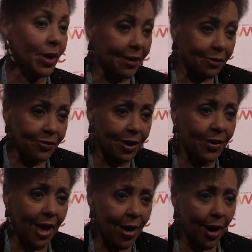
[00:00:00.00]
whatever field
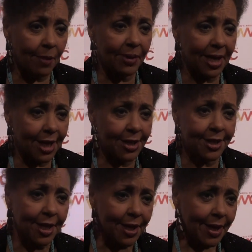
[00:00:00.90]
they are because
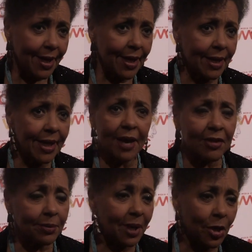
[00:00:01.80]

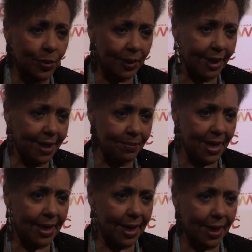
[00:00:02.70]
inevitably you will need
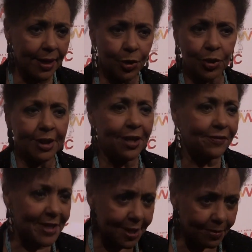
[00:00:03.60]
media, you'll need
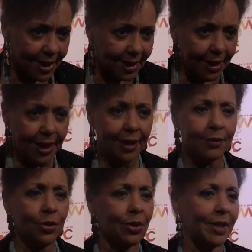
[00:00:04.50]
visibility,
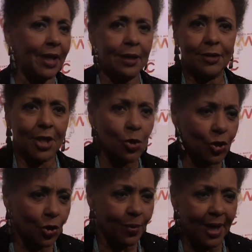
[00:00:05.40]
you'll need
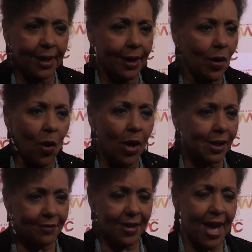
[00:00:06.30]
social media,
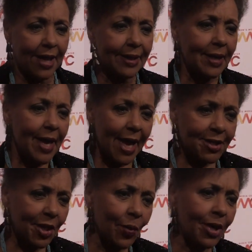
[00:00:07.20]
all of that. And
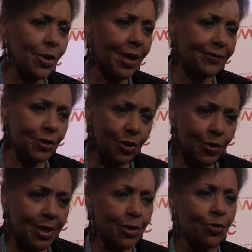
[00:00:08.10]
so what you have to do
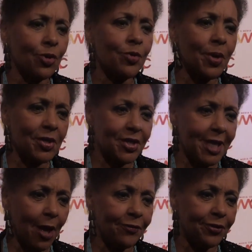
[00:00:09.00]
is groom
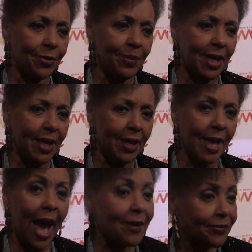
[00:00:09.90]
yourself to be
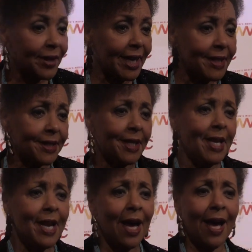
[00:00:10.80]
confident,
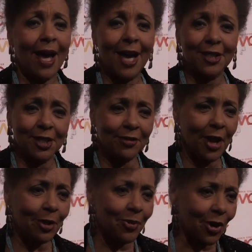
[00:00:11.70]
uh, to
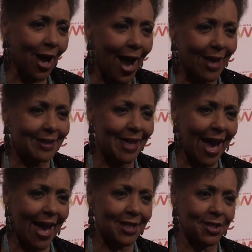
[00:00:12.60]
develop your
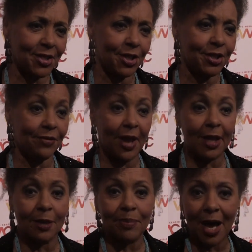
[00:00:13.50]
contacts, to
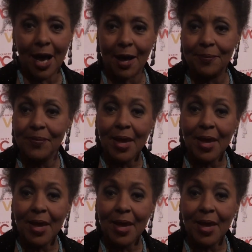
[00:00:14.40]
develop, uh,